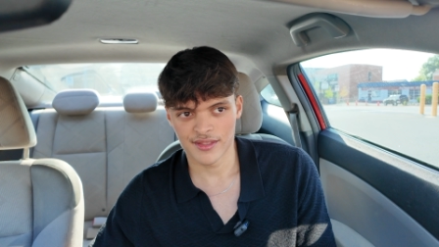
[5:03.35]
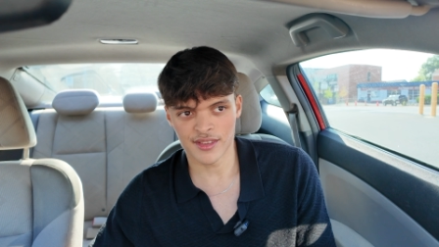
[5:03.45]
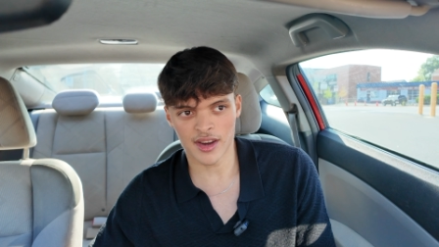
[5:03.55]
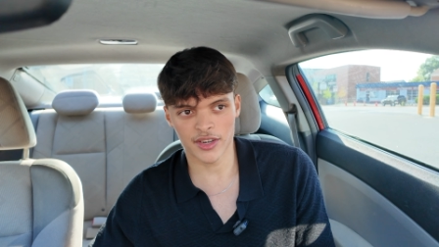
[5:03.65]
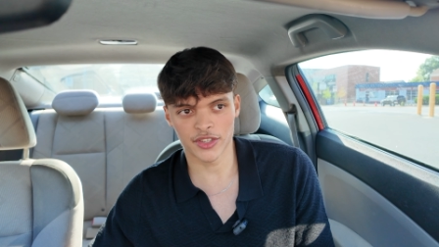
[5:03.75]

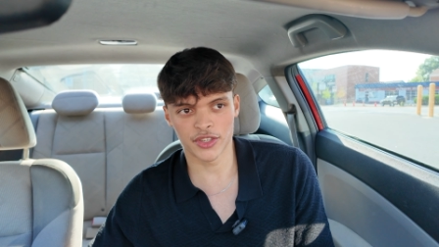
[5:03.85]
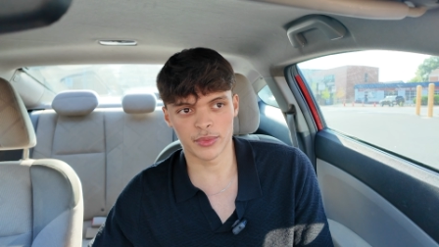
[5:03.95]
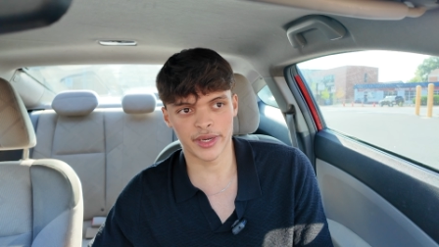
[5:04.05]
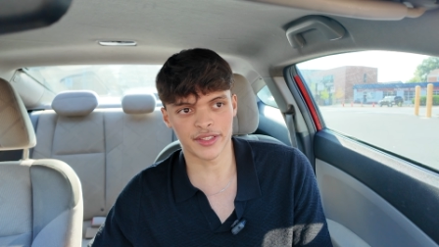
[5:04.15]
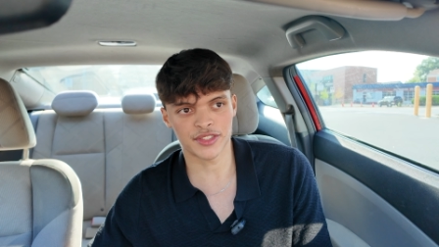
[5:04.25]
Not a good
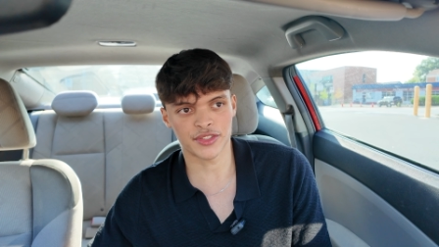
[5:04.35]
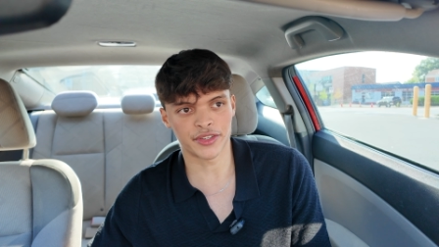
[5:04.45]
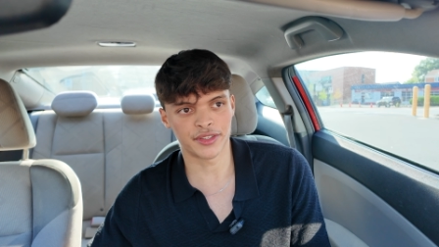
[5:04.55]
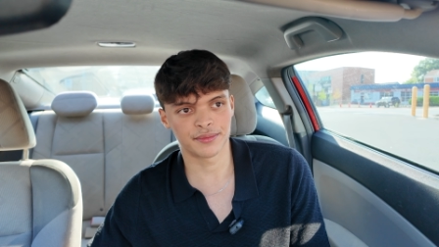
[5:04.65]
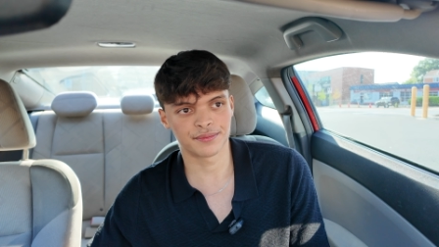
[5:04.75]
way to
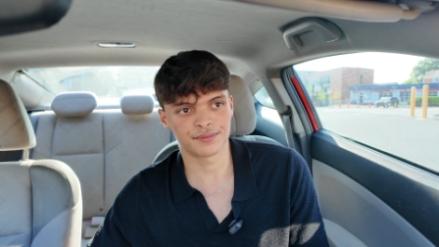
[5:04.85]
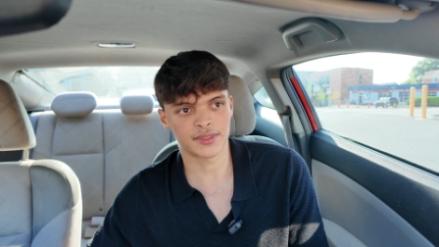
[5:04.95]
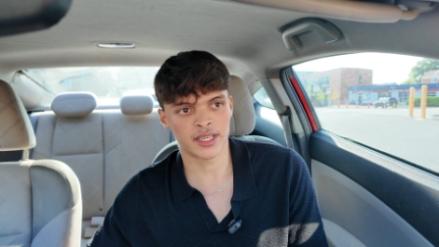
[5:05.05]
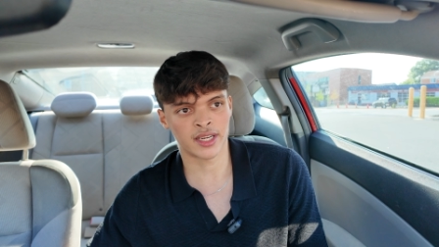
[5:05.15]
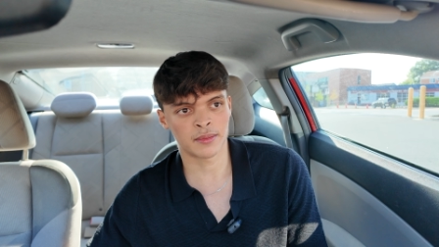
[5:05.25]
start,
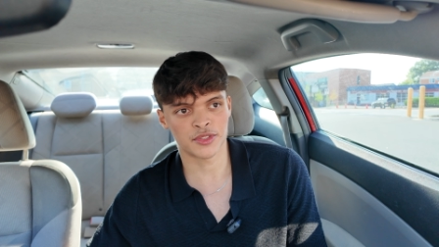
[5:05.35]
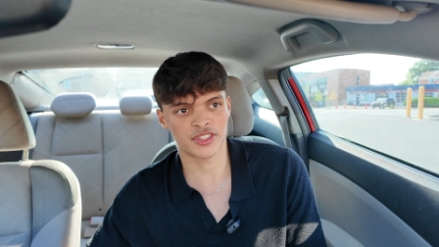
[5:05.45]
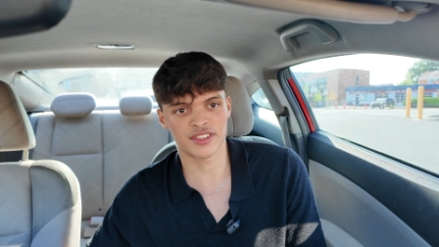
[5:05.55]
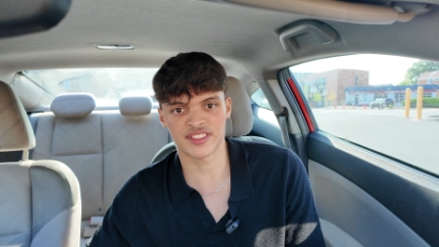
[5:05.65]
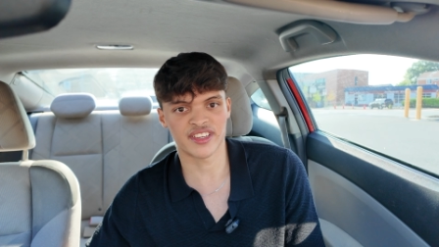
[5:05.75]
and I'm just
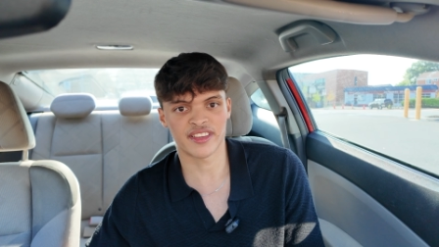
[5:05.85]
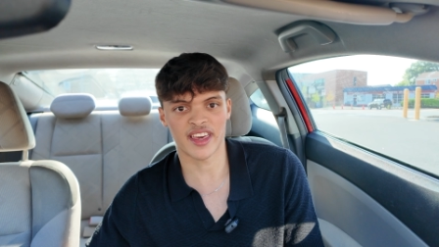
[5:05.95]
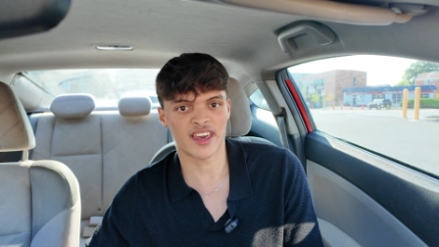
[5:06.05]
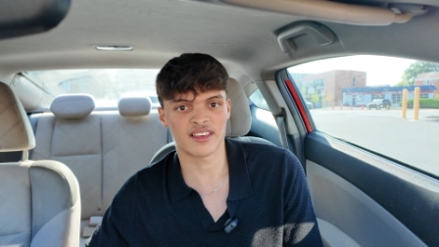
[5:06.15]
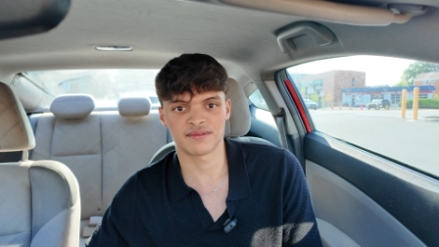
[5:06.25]
gonna say
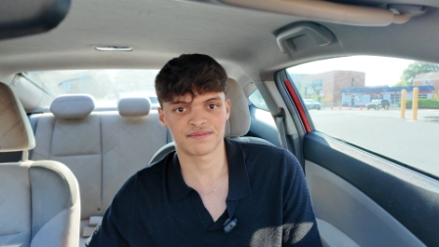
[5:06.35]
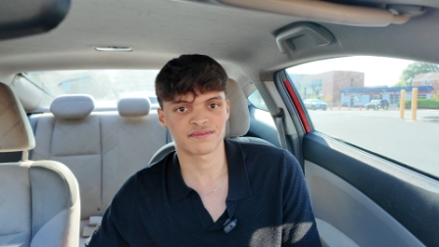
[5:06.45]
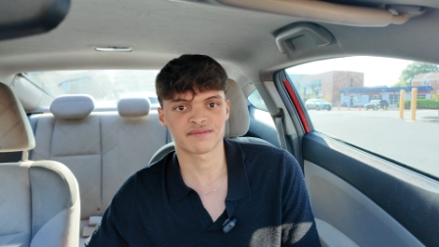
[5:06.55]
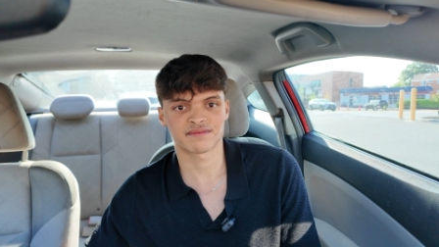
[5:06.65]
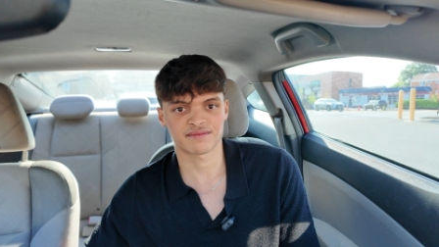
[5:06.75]
that.
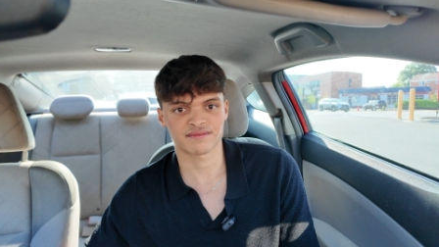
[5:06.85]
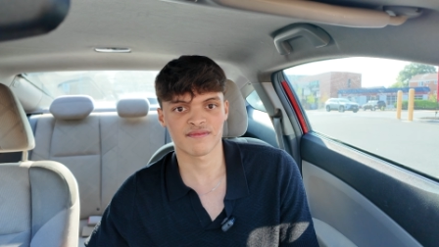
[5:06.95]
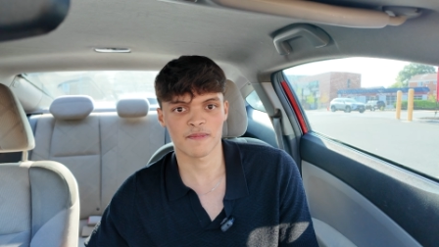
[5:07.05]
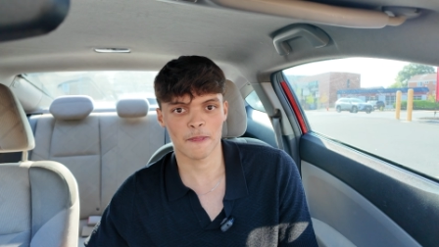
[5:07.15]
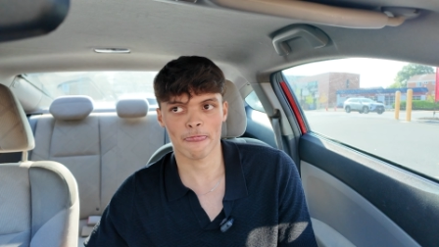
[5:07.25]

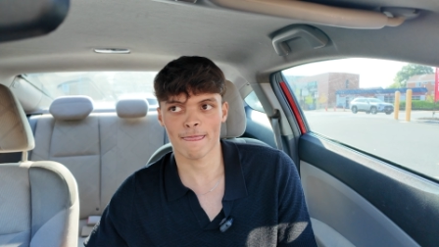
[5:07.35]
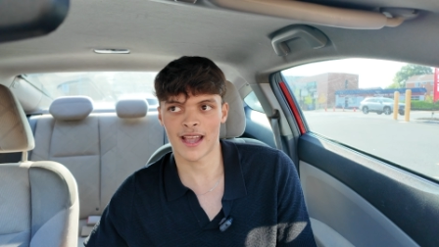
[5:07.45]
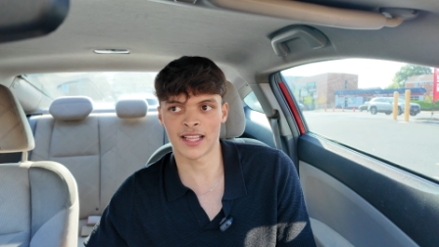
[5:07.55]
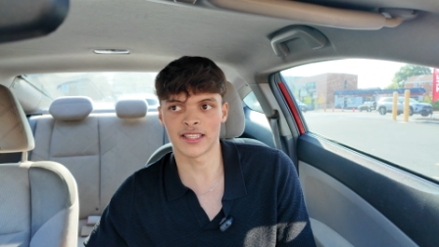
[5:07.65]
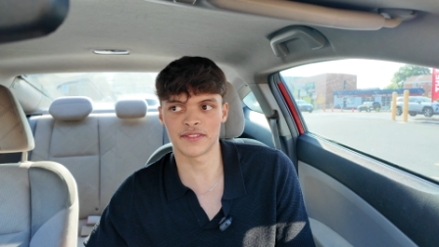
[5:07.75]

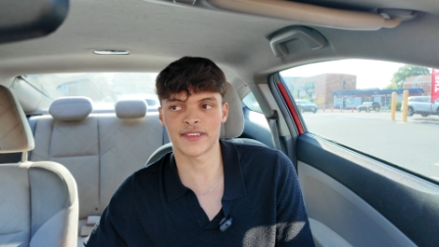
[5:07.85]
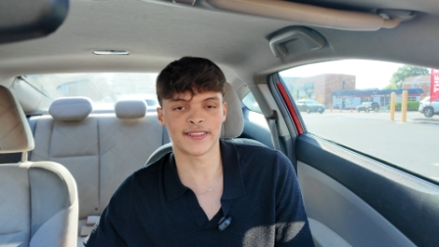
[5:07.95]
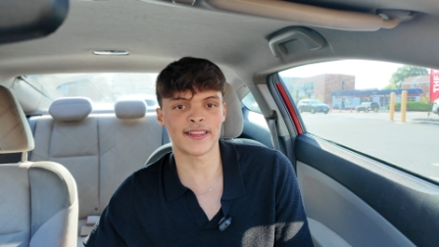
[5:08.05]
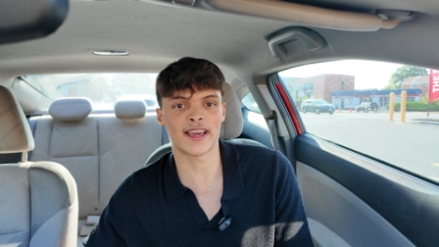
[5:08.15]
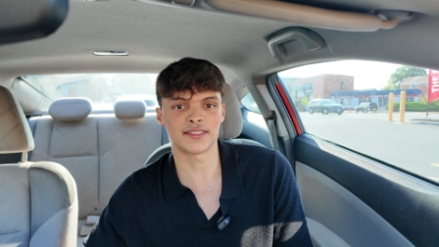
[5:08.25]
I'll leave it
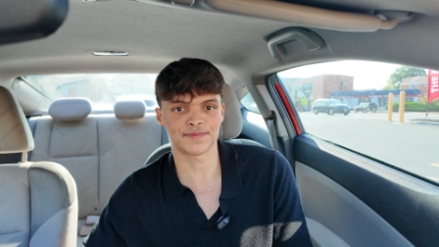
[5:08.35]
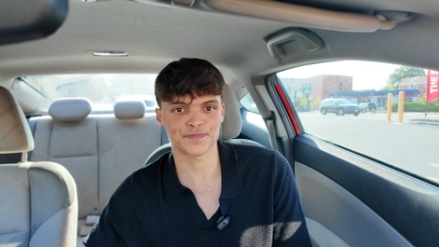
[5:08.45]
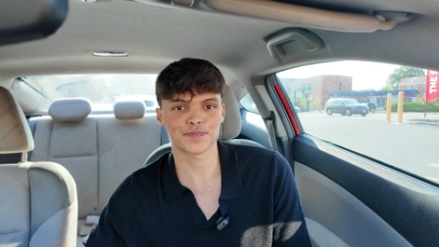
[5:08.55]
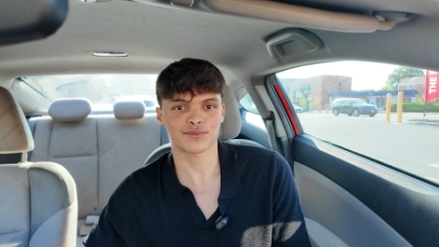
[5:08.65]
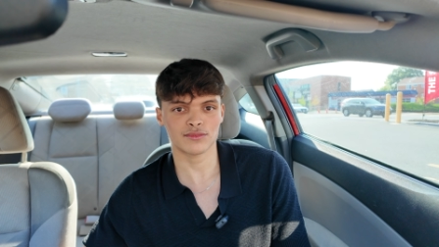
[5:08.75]
at that.
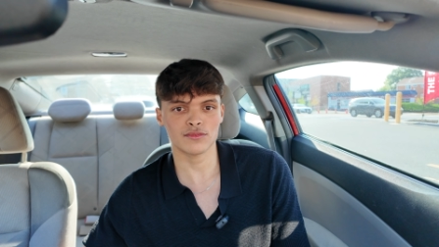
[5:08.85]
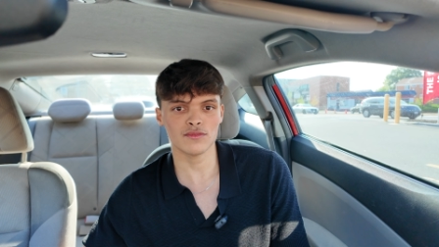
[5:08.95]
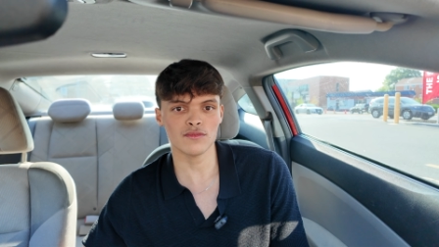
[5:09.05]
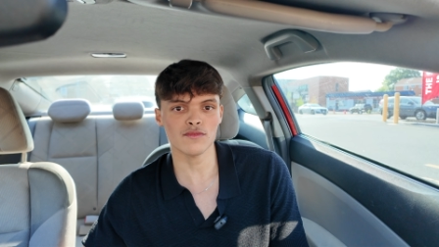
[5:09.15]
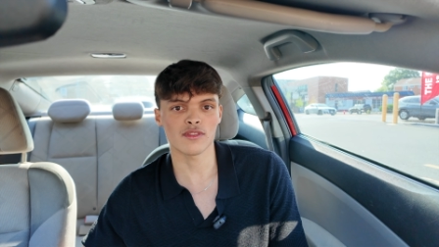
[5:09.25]

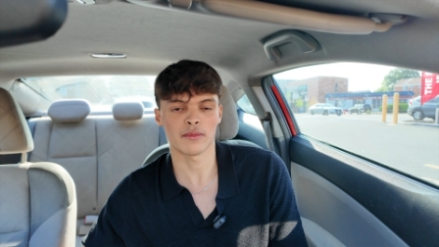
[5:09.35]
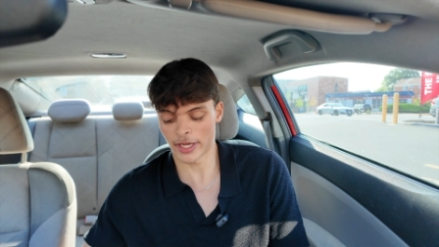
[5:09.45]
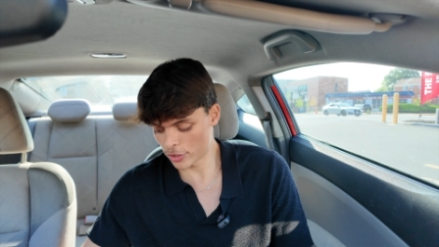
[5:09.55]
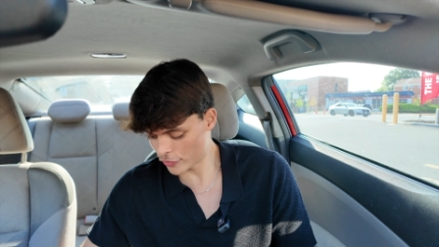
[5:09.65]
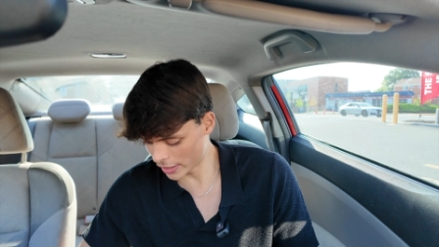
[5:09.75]

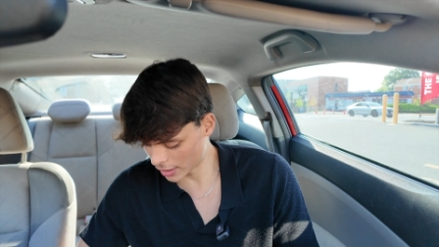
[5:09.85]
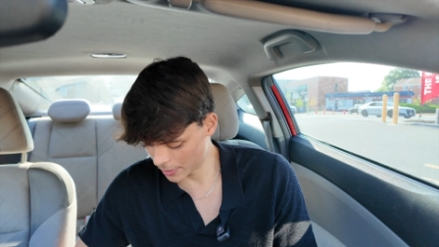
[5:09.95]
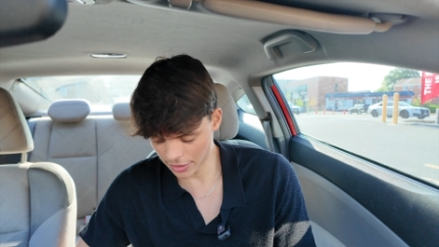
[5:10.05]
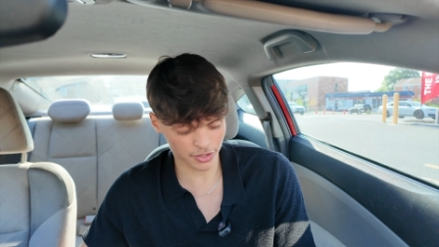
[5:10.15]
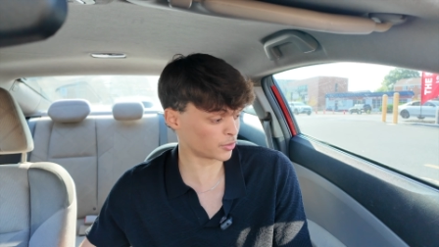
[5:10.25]
Matter of fact,
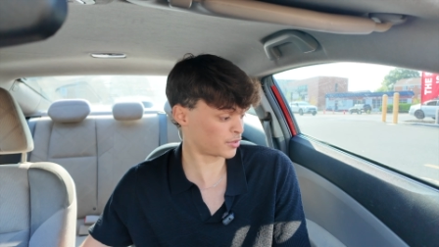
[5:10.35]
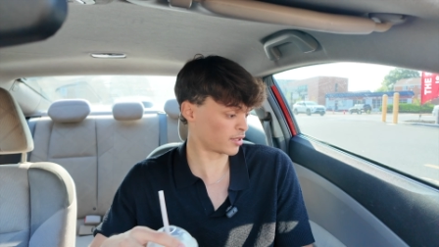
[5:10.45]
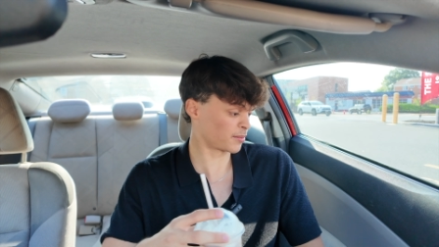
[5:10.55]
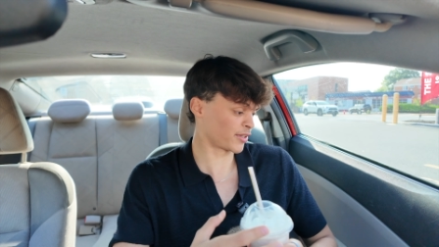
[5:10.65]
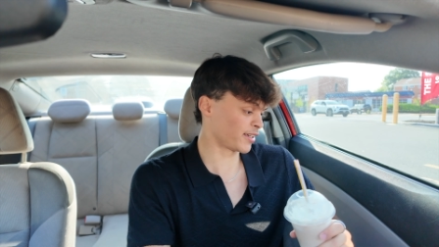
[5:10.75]
I'm gonna go
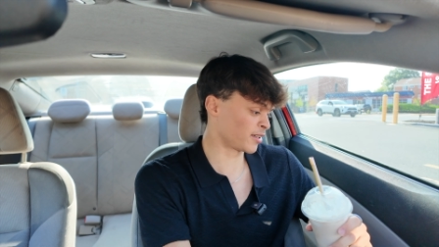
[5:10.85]
to them right